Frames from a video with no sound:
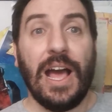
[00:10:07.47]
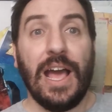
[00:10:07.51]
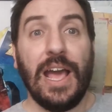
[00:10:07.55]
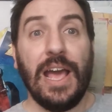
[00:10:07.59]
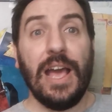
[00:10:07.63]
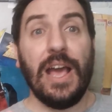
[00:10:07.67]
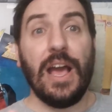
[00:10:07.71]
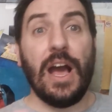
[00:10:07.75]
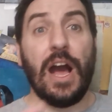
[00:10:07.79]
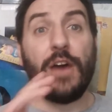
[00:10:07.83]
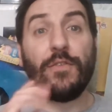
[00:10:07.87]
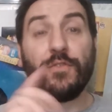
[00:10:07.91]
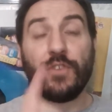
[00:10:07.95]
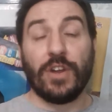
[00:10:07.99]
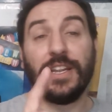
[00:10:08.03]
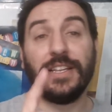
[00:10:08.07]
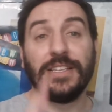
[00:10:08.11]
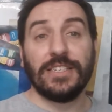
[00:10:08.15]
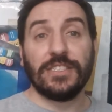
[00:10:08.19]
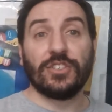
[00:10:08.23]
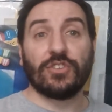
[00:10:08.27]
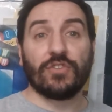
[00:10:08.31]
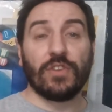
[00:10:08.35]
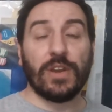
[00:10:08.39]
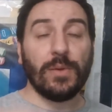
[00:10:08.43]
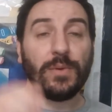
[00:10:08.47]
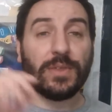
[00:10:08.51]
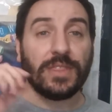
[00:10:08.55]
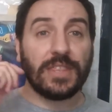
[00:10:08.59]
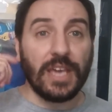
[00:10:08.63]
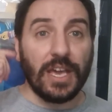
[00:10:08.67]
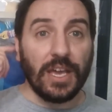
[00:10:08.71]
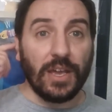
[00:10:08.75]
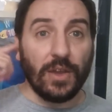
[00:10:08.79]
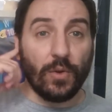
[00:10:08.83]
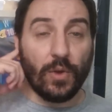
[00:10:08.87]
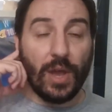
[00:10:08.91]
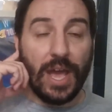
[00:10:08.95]
I've got to disagree with
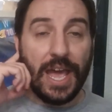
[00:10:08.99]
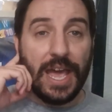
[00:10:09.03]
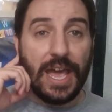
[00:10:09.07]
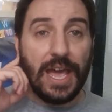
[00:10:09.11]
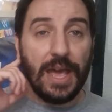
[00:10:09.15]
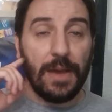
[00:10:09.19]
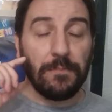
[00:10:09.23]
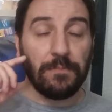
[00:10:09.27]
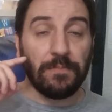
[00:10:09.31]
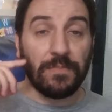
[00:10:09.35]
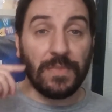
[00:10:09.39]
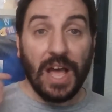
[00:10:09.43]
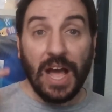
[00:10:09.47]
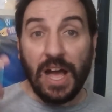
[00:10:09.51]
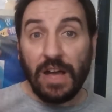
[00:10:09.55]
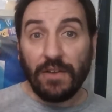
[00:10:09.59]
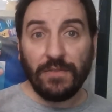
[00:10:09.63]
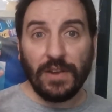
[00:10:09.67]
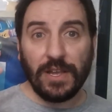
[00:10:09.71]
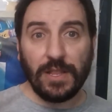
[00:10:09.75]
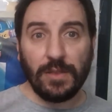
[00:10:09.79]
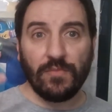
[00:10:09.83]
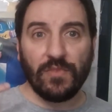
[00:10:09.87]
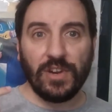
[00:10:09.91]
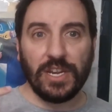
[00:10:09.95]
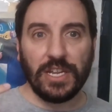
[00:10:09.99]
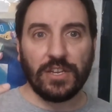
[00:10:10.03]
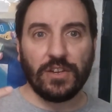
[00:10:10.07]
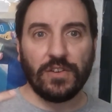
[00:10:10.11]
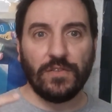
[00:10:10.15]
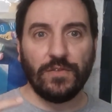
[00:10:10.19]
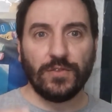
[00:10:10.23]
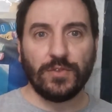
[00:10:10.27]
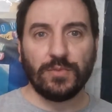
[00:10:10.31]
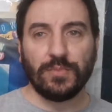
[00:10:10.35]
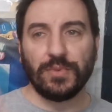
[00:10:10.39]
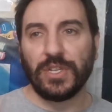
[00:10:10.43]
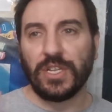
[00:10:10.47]
you. I find them really
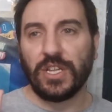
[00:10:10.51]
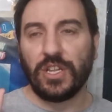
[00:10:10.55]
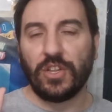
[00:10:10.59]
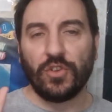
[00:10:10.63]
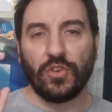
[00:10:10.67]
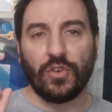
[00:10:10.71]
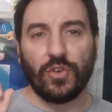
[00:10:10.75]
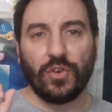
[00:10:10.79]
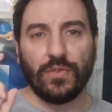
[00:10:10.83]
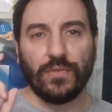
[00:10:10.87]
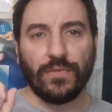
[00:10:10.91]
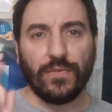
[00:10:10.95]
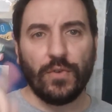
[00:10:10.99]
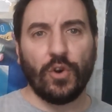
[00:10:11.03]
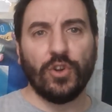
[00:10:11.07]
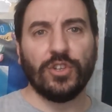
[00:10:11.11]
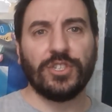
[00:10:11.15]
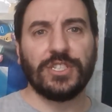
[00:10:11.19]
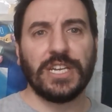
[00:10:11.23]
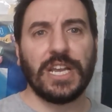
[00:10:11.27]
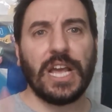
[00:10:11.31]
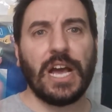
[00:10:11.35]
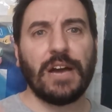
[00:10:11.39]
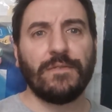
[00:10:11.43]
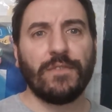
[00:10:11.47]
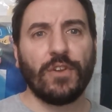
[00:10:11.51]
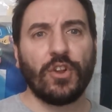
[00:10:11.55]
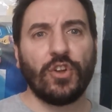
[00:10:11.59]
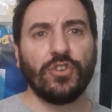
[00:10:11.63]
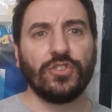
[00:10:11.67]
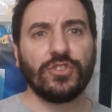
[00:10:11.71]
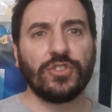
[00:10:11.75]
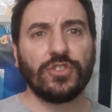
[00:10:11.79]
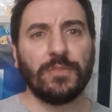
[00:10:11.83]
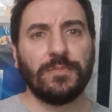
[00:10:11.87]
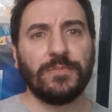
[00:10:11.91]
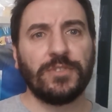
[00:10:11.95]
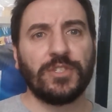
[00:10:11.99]
comfortable. Unfortunately, I've
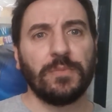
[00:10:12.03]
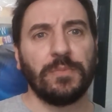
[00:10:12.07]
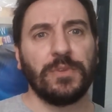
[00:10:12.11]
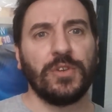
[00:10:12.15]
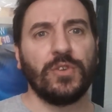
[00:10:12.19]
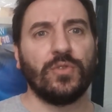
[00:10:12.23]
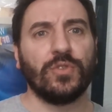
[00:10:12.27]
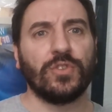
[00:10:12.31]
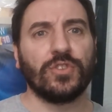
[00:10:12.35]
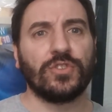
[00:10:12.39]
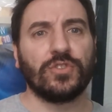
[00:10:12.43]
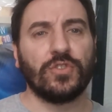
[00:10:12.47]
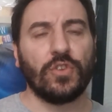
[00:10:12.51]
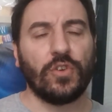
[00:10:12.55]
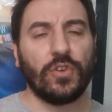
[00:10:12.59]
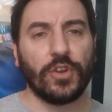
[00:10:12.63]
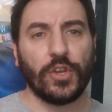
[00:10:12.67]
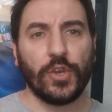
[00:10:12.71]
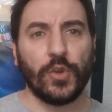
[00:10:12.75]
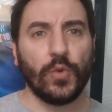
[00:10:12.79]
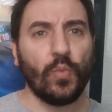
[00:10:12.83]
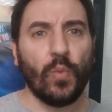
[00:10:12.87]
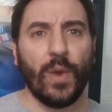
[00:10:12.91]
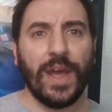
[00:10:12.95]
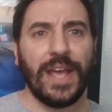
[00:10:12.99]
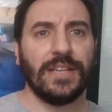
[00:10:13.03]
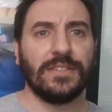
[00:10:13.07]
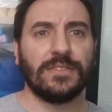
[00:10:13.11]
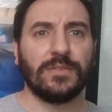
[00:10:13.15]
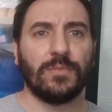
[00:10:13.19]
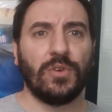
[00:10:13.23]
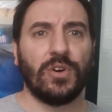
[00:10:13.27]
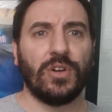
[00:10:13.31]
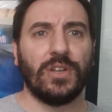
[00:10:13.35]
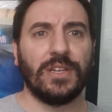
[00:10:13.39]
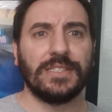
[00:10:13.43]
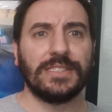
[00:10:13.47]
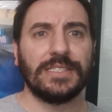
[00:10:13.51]
lost them to my oldest daughter who wears them
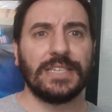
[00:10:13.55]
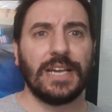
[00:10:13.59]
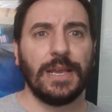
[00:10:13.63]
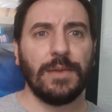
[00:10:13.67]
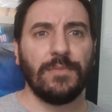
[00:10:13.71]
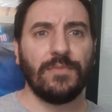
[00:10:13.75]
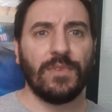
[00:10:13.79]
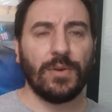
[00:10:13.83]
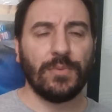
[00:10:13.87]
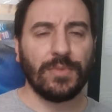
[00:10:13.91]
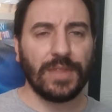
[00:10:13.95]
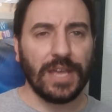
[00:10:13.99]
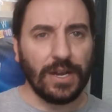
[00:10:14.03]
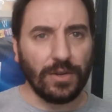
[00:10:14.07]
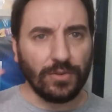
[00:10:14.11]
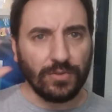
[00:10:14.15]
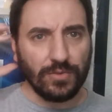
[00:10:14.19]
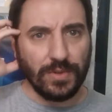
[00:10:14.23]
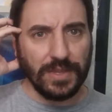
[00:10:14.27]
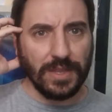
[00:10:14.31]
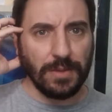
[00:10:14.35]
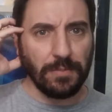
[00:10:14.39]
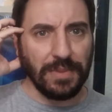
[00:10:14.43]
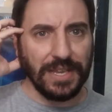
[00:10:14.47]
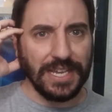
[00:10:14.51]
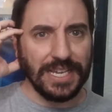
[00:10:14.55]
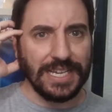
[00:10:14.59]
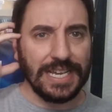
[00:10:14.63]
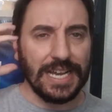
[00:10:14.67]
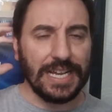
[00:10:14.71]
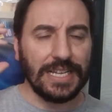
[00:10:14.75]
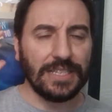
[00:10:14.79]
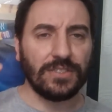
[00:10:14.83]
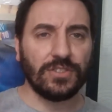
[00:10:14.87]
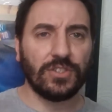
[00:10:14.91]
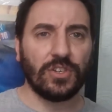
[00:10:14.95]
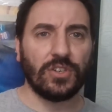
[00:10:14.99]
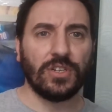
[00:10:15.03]
all the time around the house with the big
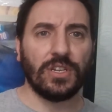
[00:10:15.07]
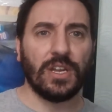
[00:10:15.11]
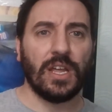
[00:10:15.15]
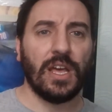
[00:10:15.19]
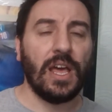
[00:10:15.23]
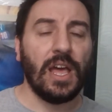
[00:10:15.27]
cans on.